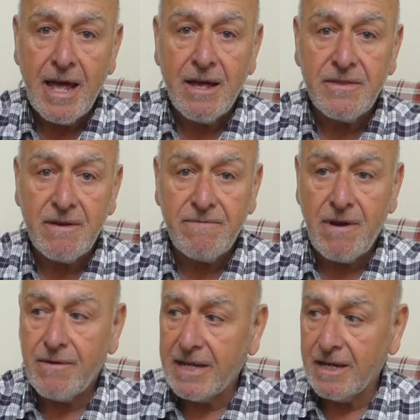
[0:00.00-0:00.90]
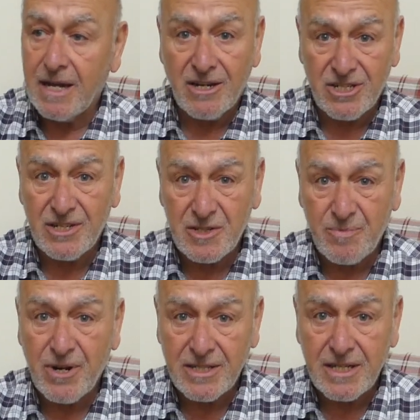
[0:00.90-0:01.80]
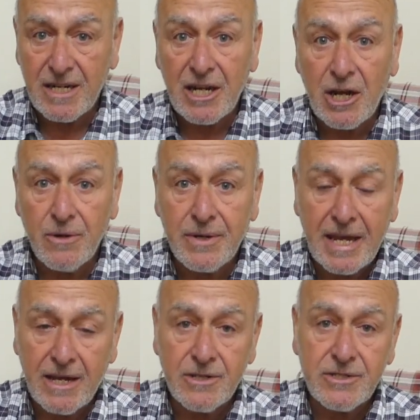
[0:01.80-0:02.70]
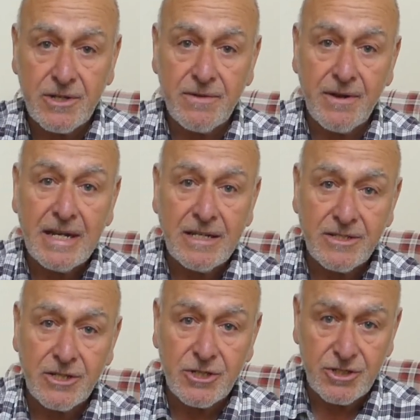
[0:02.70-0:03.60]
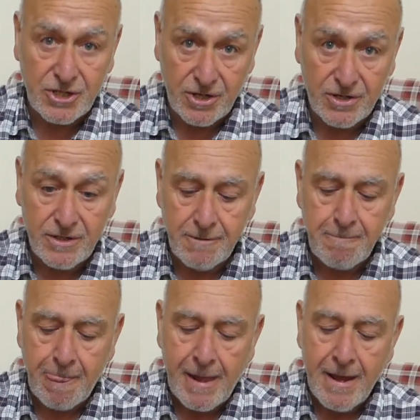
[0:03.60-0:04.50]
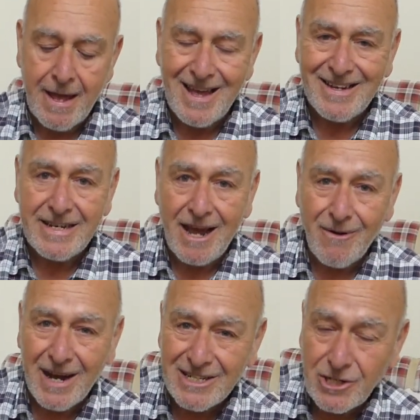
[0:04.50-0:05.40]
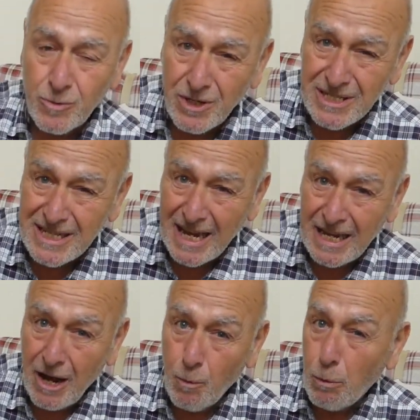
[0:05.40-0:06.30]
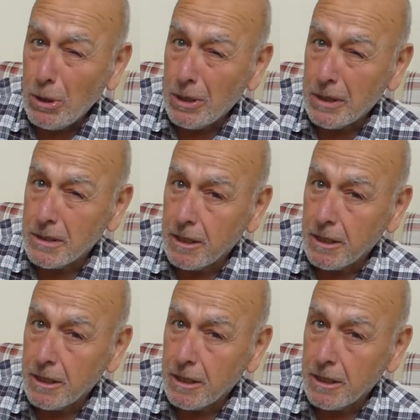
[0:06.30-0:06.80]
They're actually surprisingly low geared, so they're easy to turn. Now I just want to say a word,